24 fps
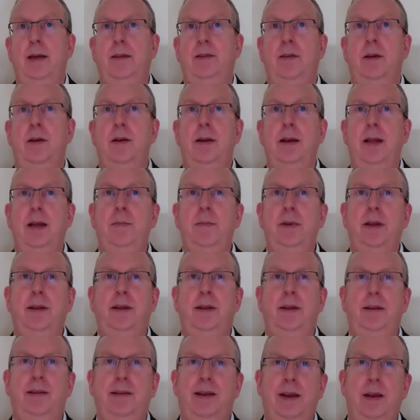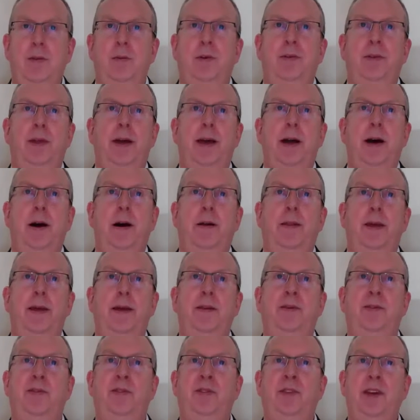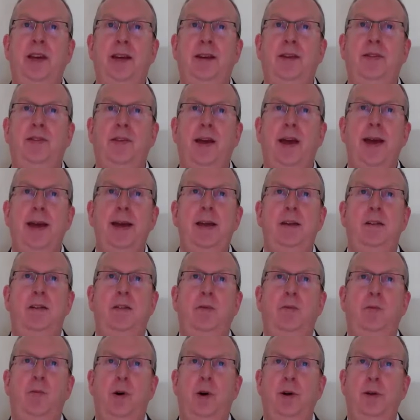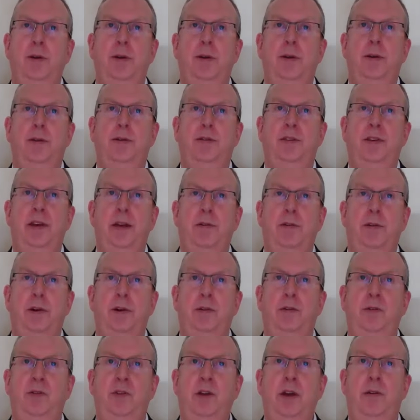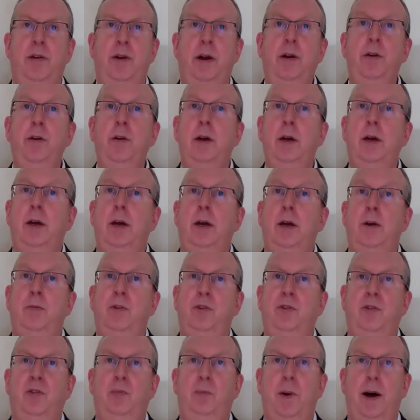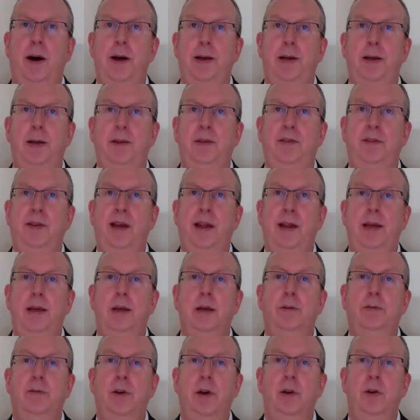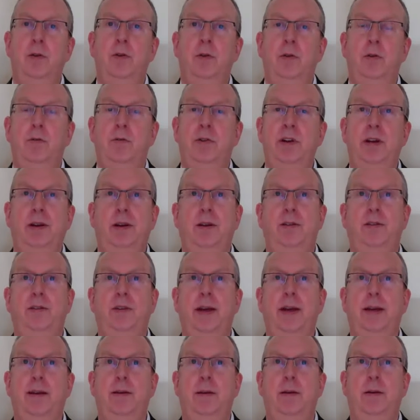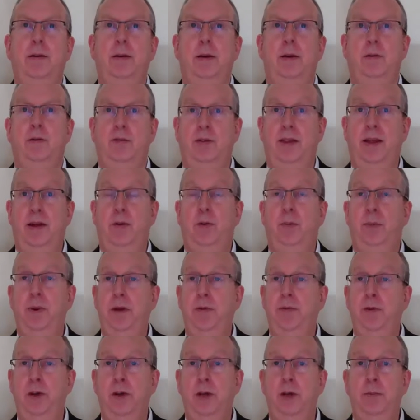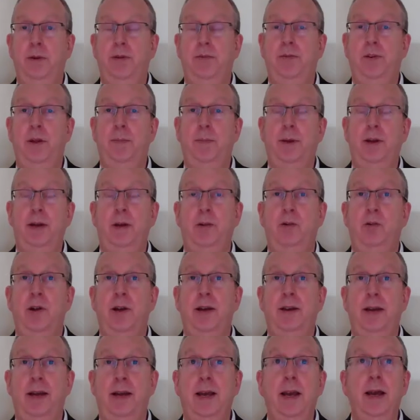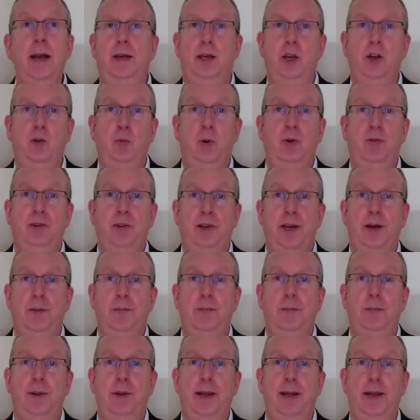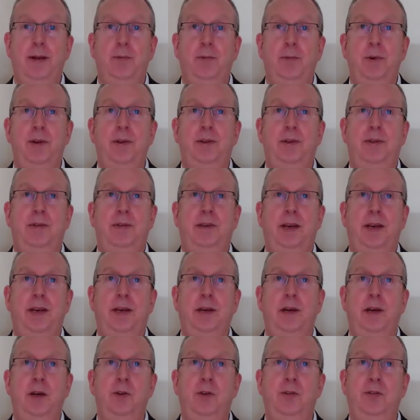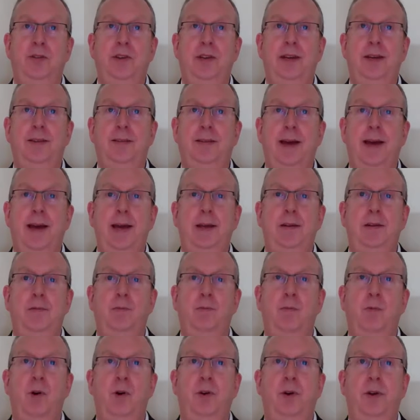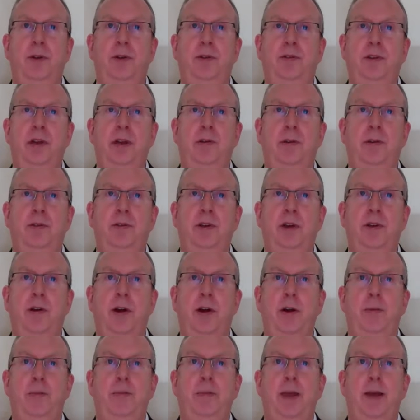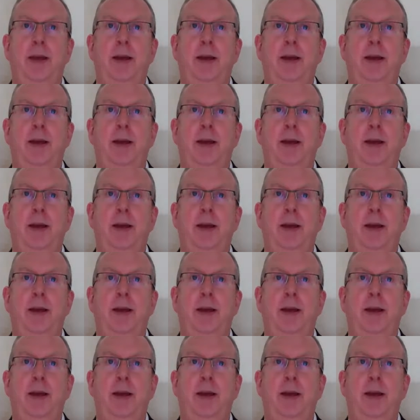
So let me tell you what they are. There's 68100, which is buying and selling of own real estate. So that would be if you're going to be flipping and trading. You'd want a company with SIC code 68100.